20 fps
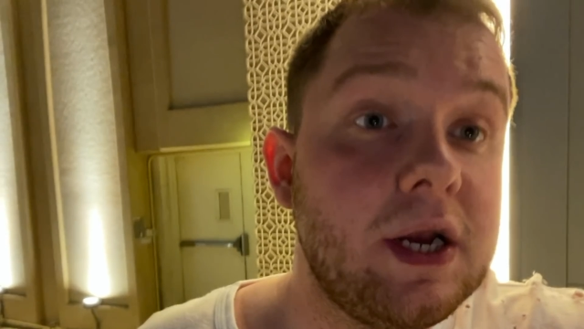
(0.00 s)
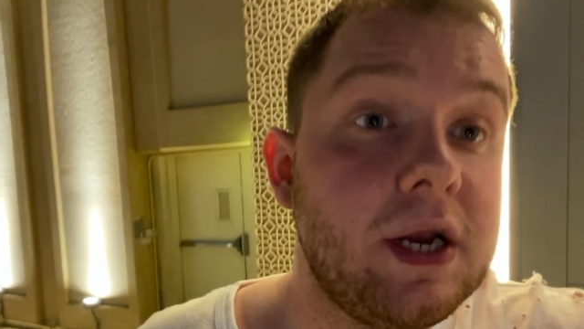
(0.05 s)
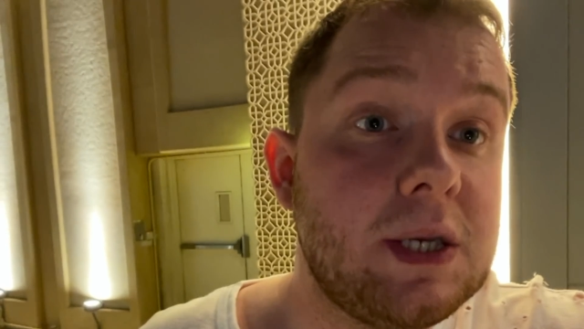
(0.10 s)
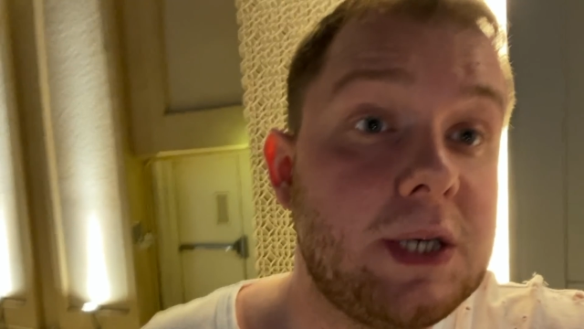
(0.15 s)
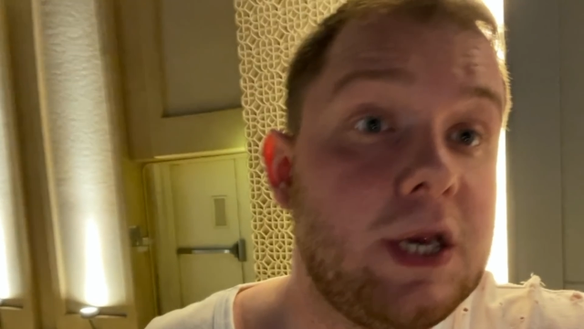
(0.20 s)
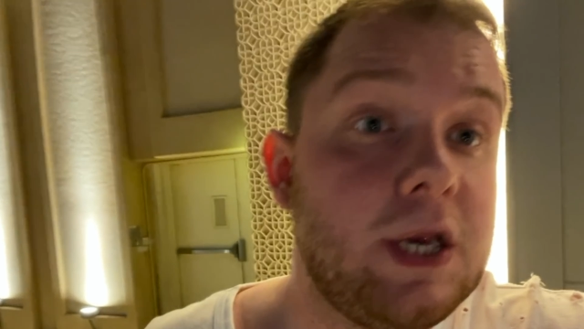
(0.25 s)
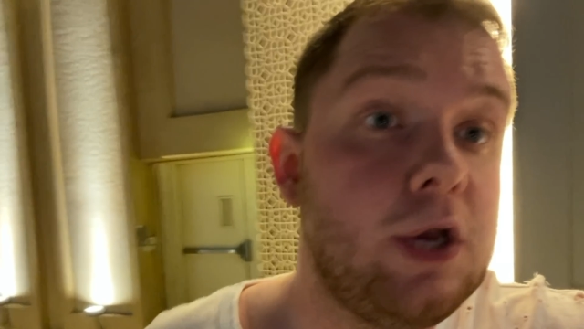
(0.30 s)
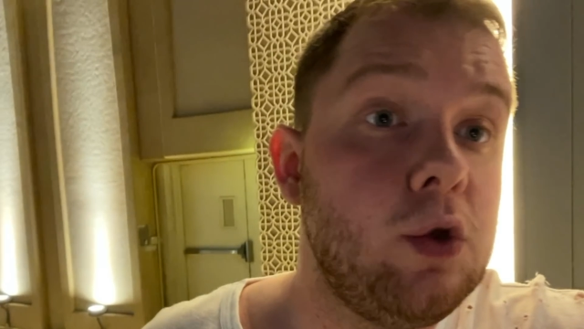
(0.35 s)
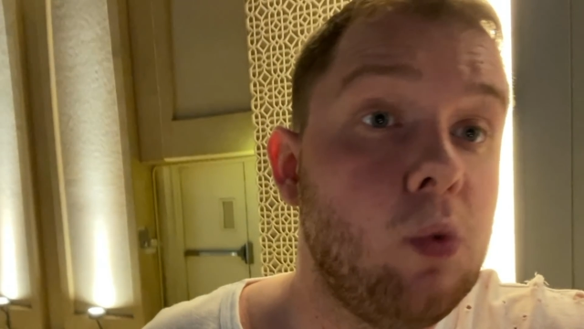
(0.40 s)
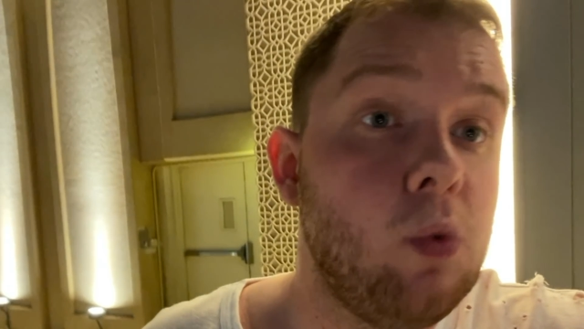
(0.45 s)

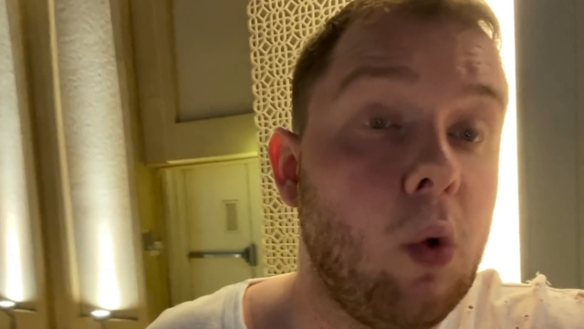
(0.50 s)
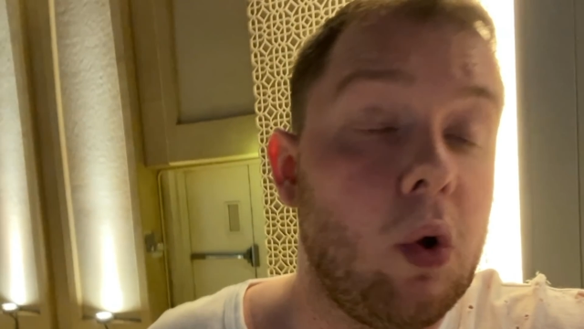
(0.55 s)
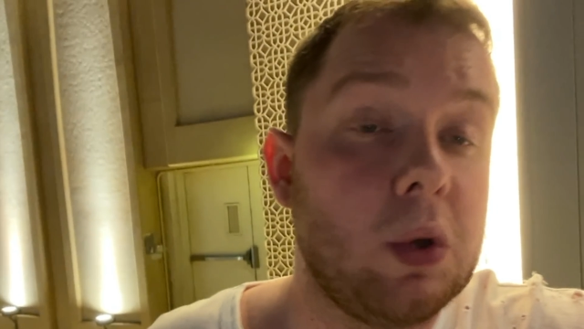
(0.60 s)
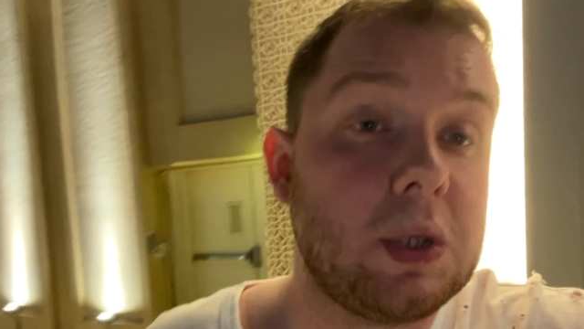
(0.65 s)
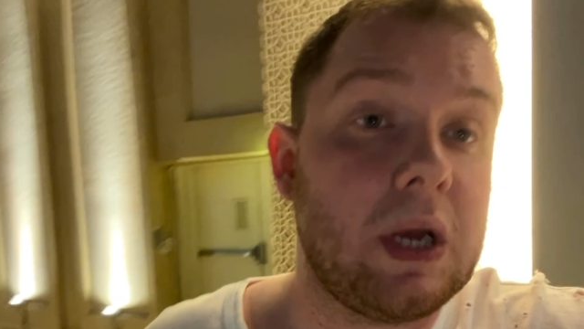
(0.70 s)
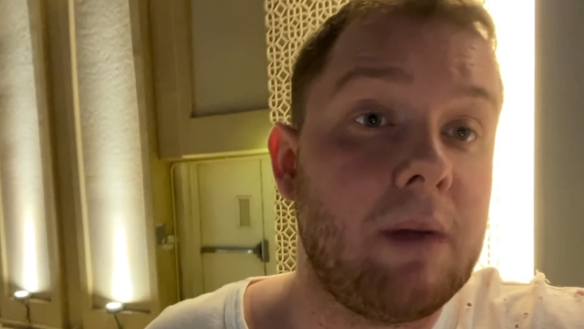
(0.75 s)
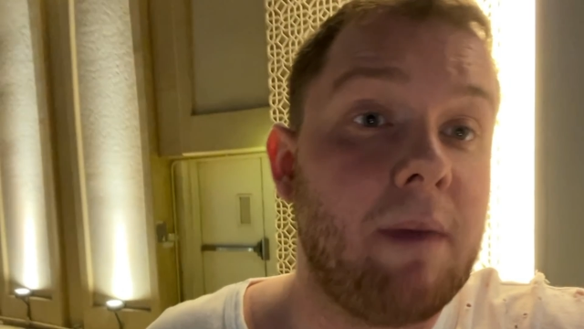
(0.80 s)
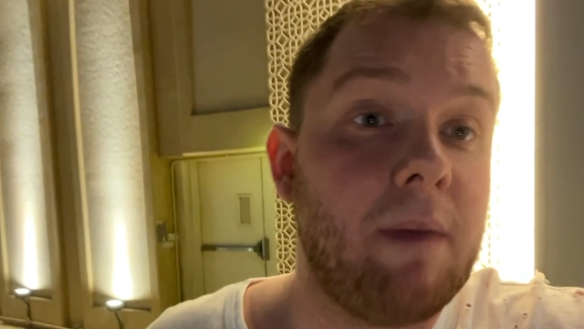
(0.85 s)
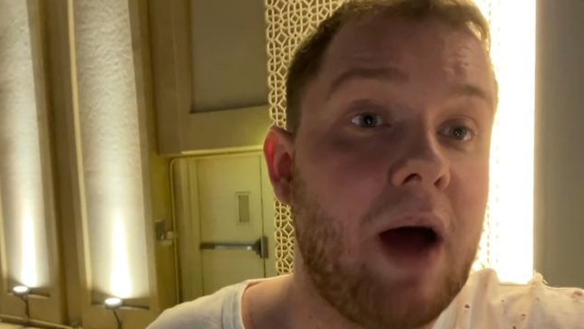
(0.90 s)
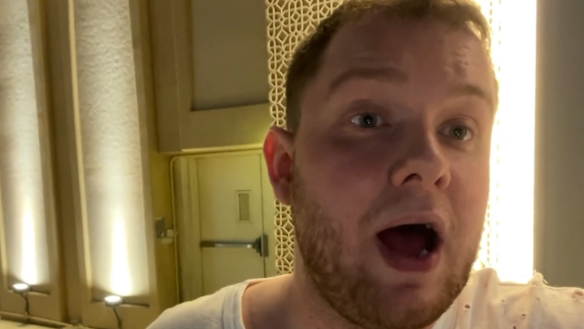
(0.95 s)
see new
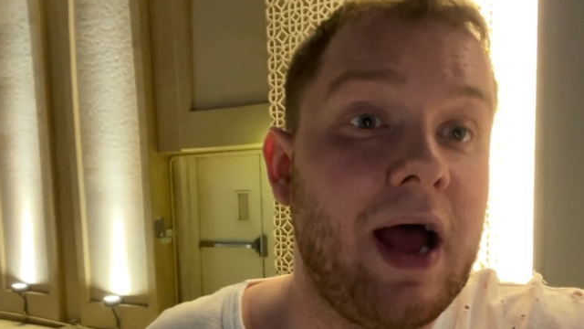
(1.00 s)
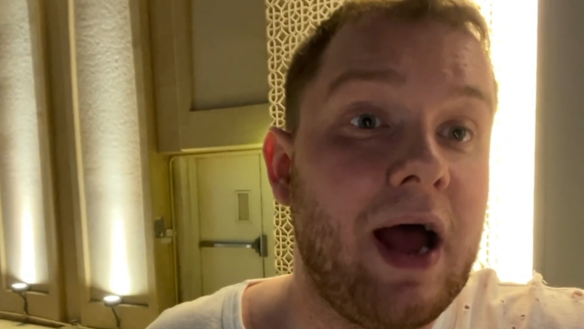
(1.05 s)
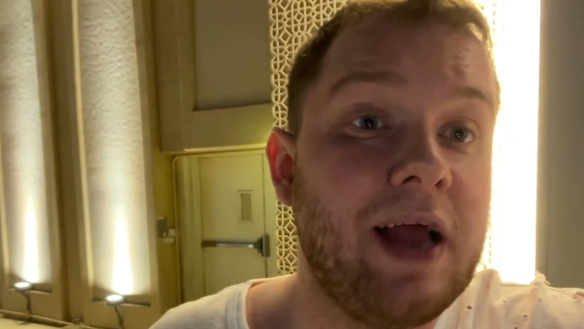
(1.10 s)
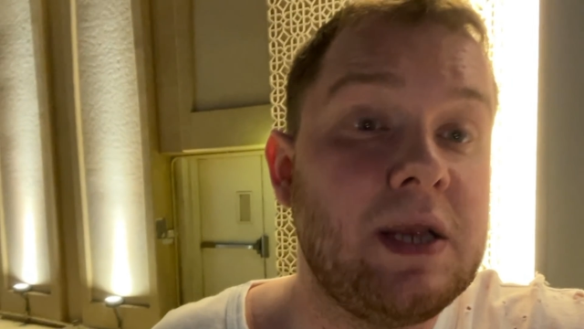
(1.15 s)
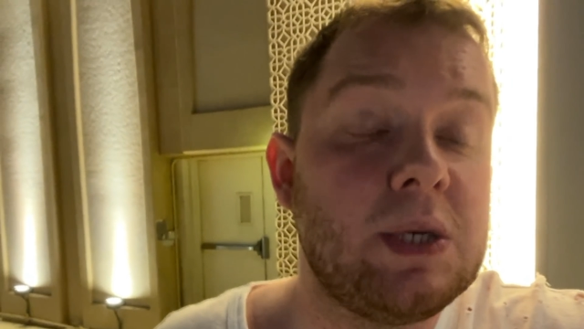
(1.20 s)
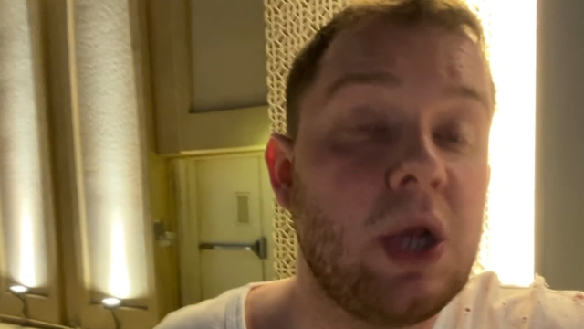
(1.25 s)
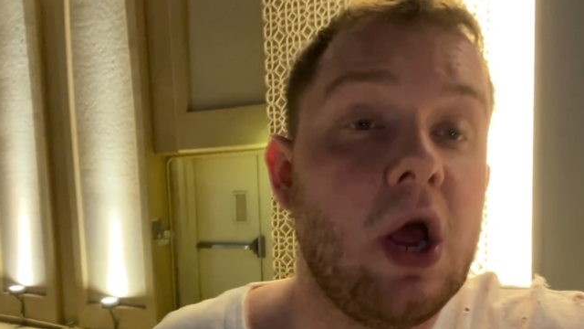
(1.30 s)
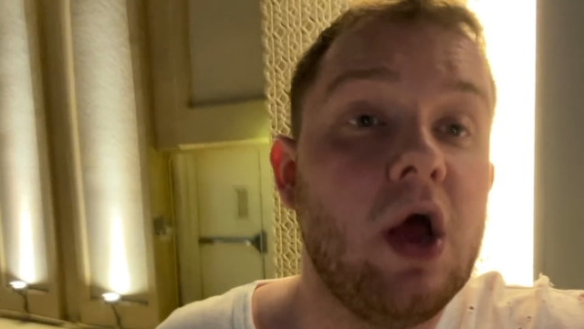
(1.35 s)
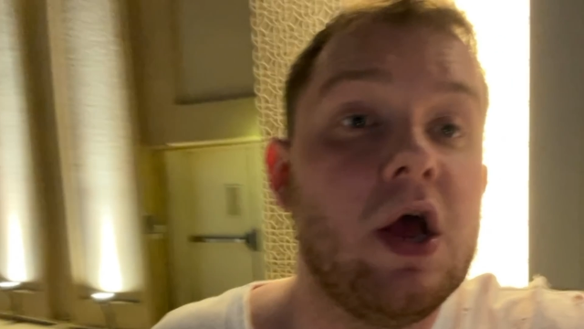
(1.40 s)
all-time highs?